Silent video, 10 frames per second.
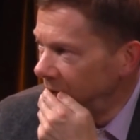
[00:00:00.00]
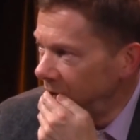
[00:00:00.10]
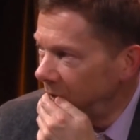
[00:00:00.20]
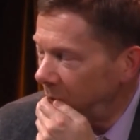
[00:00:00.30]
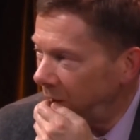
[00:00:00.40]

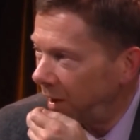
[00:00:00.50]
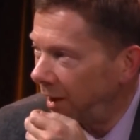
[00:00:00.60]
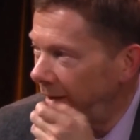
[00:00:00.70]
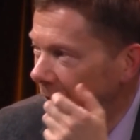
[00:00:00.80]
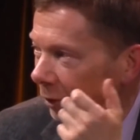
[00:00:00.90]
well,
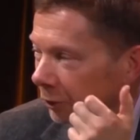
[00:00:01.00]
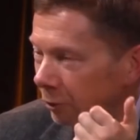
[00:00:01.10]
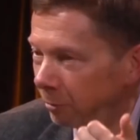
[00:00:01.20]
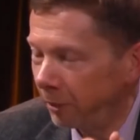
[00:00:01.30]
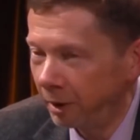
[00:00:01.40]
I've got
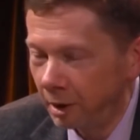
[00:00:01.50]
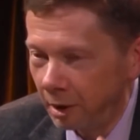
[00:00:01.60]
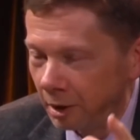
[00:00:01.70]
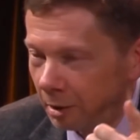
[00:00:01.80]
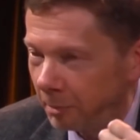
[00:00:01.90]
all
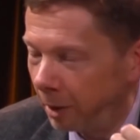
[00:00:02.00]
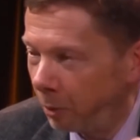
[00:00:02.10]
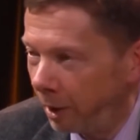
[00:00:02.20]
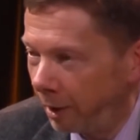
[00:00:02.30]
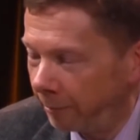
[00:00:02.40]
my
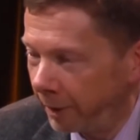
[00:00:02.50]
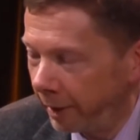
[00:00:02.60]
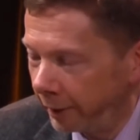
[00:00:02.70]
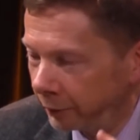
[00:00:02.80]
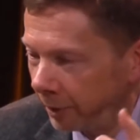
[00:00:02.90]
wife, my
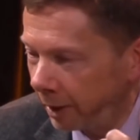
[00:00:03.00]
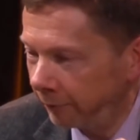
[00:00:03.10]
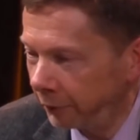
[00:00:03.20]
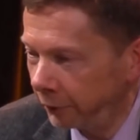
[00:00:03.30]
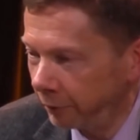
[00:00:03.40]
ex-wife
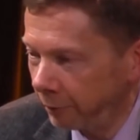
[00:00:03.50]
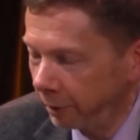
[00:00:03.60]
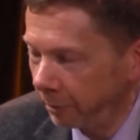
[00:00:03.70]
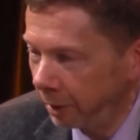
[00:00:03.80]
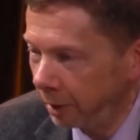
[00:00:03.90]
is
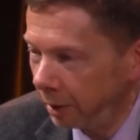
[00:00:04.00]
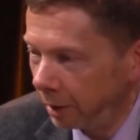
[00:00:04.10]
suing me.